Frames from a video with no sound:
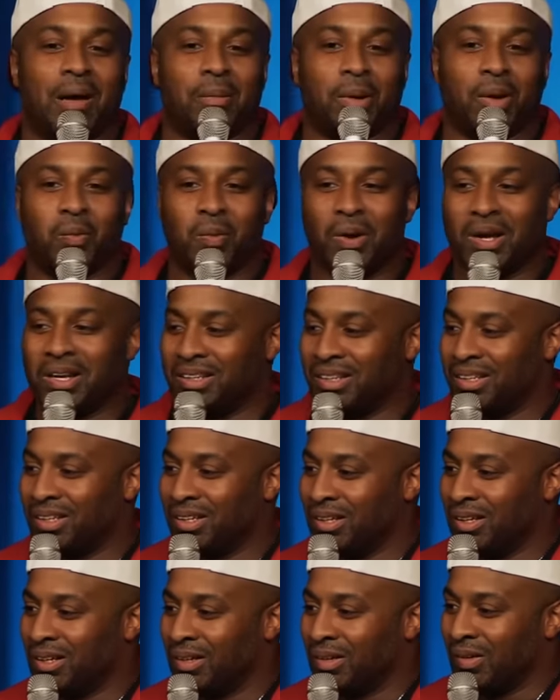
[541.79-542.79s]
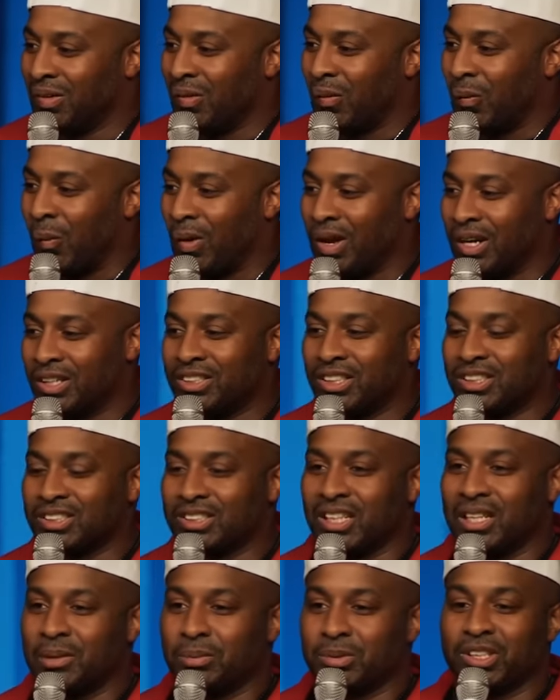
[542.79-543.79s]
Like what? what is your
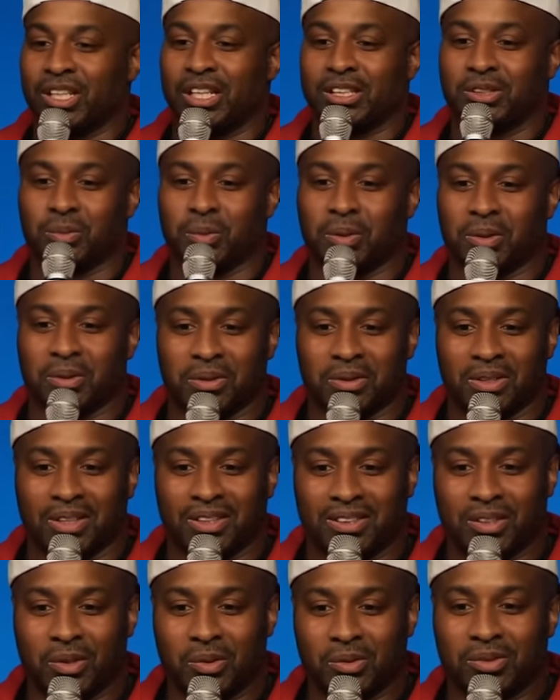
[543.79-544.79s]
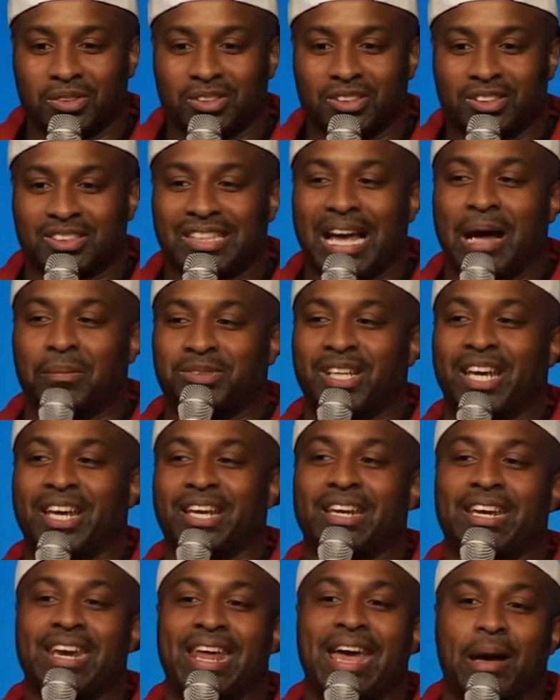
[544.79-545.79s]
sleep schedule? Like, you stop
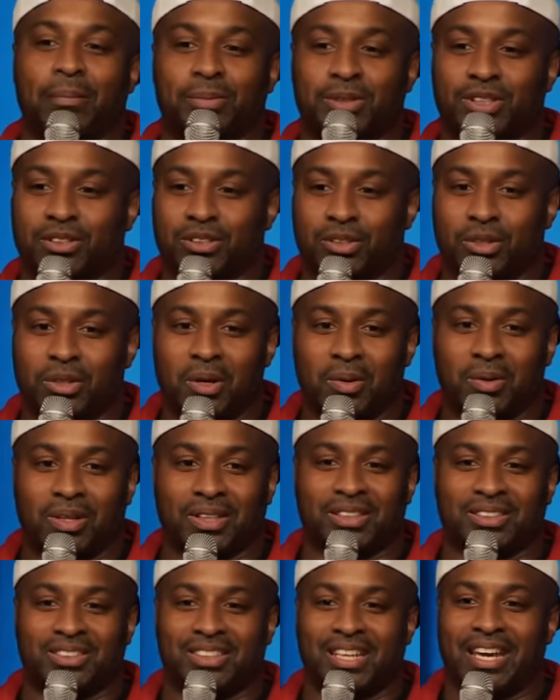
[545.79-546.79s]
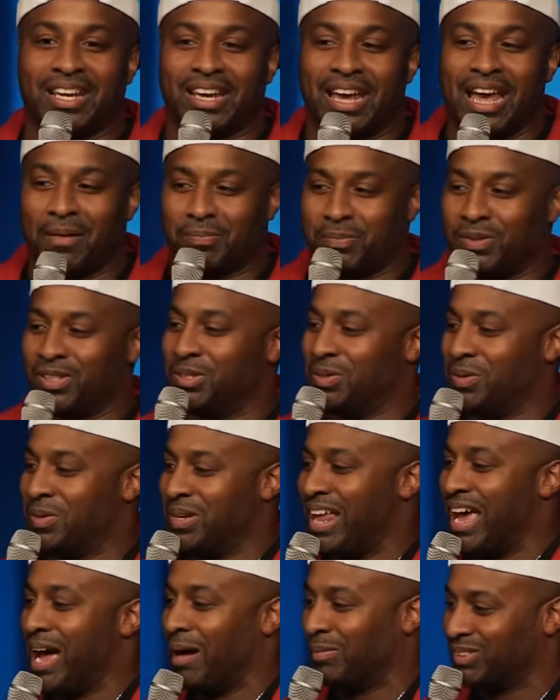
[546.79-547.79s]
taking naps. You don't get to take afternoon
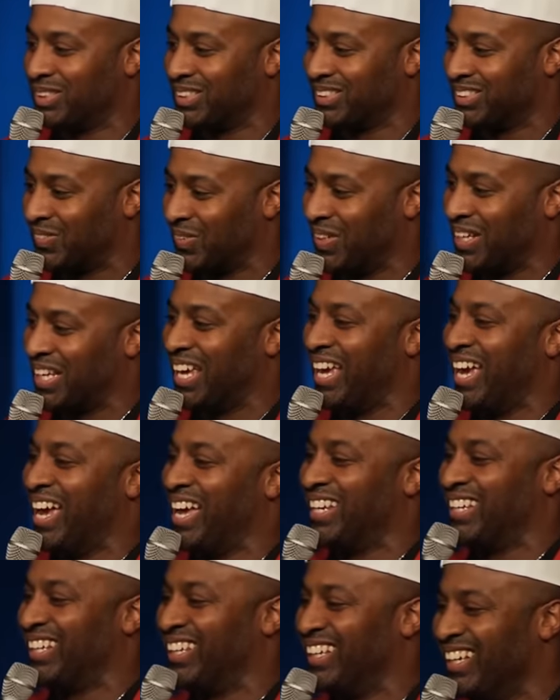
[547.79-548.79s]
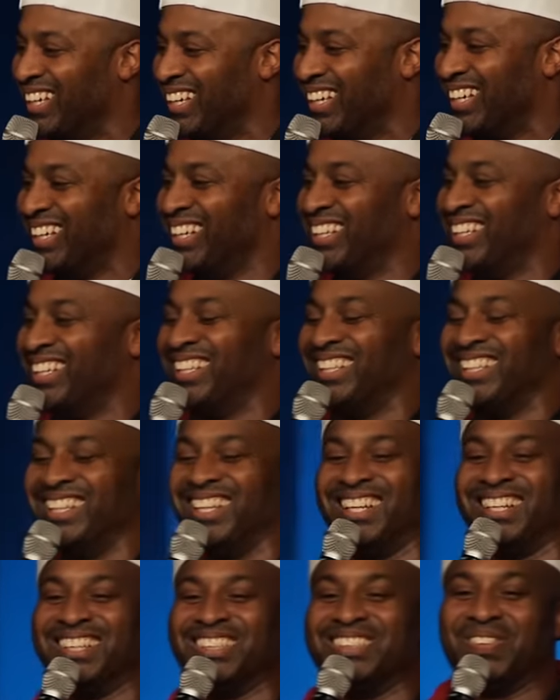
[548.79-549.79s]
naps because we can't,
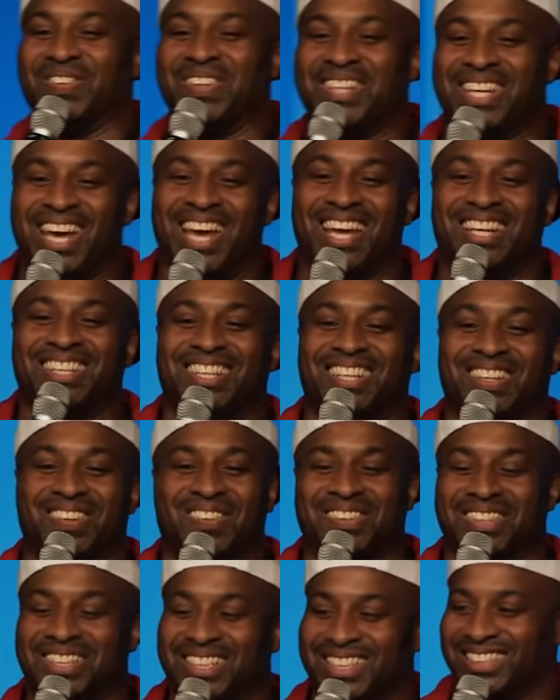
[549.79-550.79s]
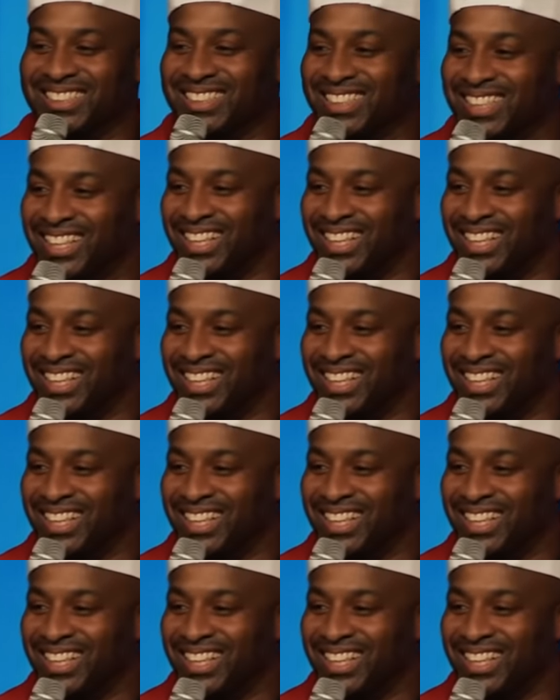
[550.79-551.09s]
because we can't deal with this.